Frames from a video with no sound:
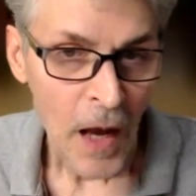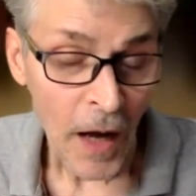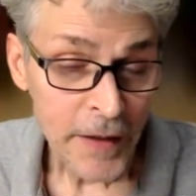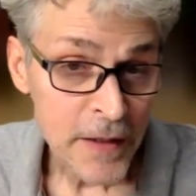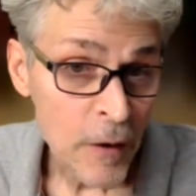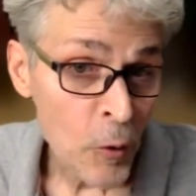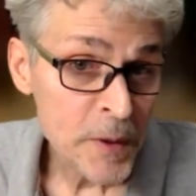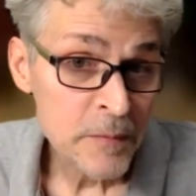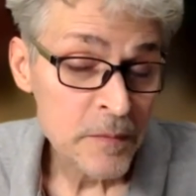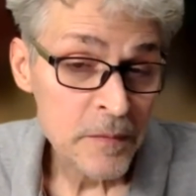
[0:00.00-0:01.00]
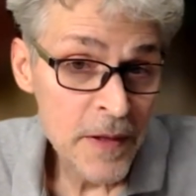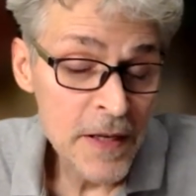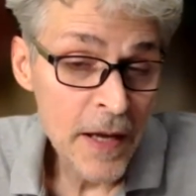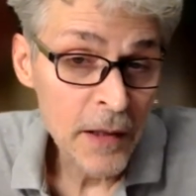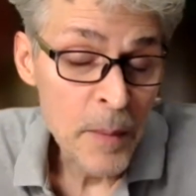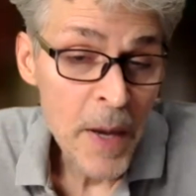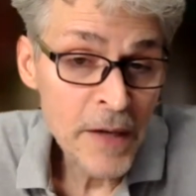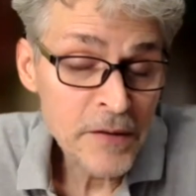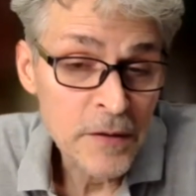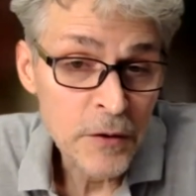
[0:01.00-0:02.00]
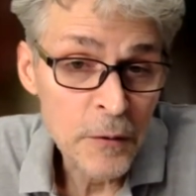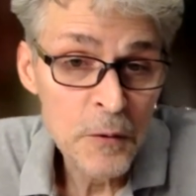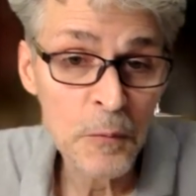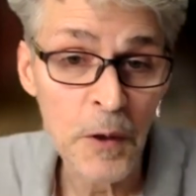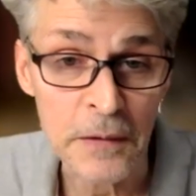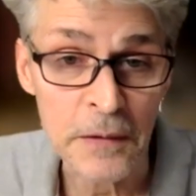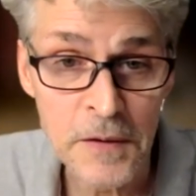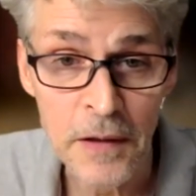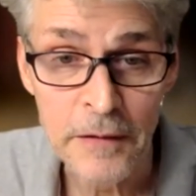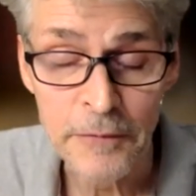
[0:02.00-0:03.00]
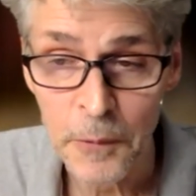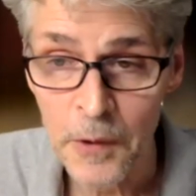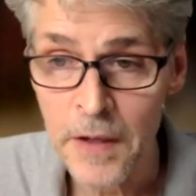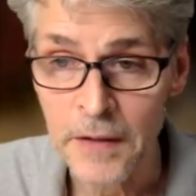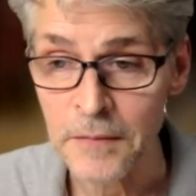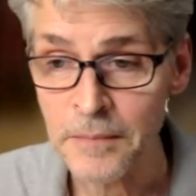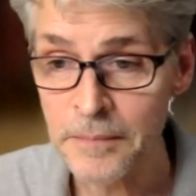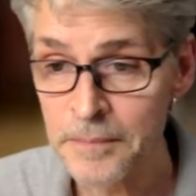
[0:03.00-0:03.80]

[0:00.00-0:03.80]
I can open the LMS and show you what it looks like for WordEngine.